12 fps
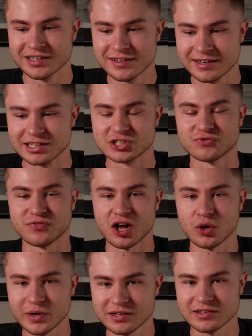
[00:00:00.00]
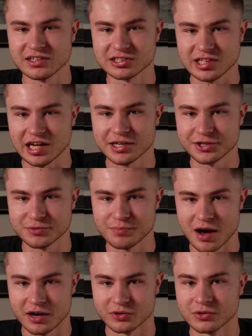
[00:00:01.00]
is following the standard
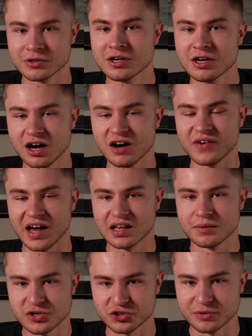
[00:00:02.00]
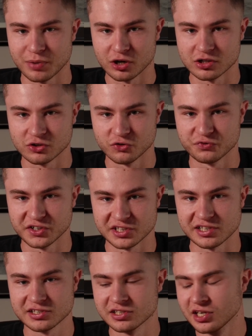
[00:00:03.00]
model of elementary particle
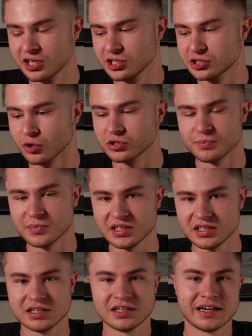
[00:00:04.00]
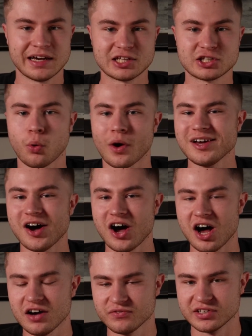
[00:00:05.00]
physics. So to me, it's quite
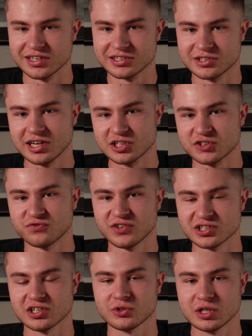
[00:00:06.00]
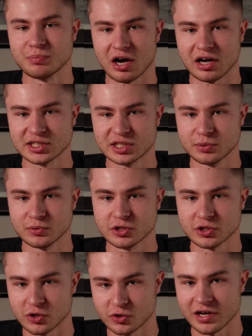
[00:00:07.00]
obvious that it's physically possible to
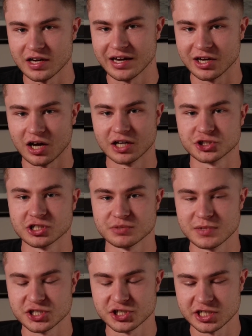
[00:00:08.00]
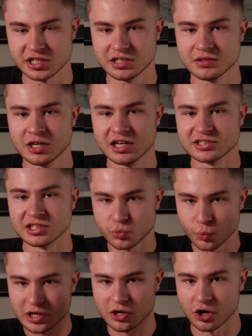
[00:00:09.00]
create a conscious machine since
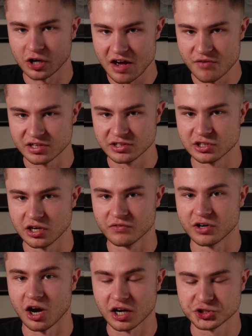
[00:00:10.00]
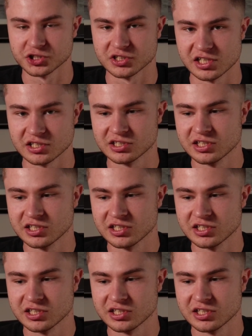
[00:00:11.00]
we are evidence of consciousness.